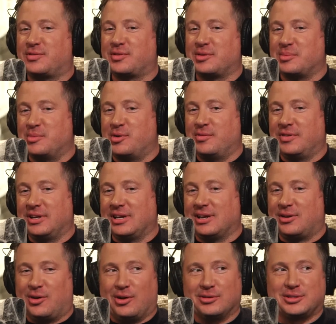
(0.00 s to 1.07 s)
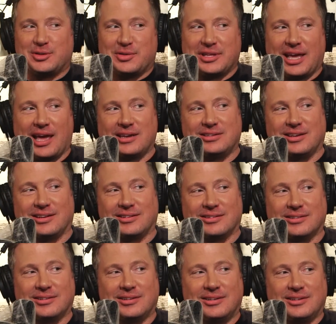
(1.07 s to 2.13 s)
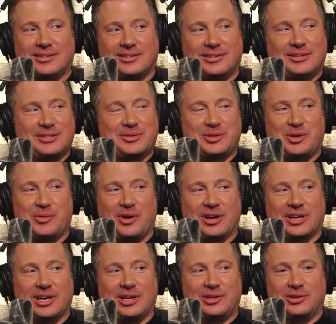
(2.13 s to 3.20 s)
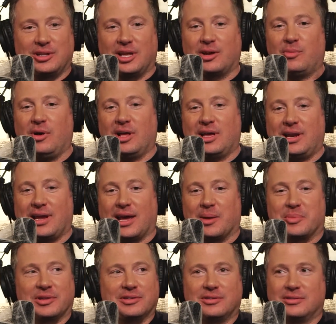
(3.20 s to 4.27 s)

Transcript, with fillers: for the movie and also the ending. So when you're walking in, you're like, well, that happened.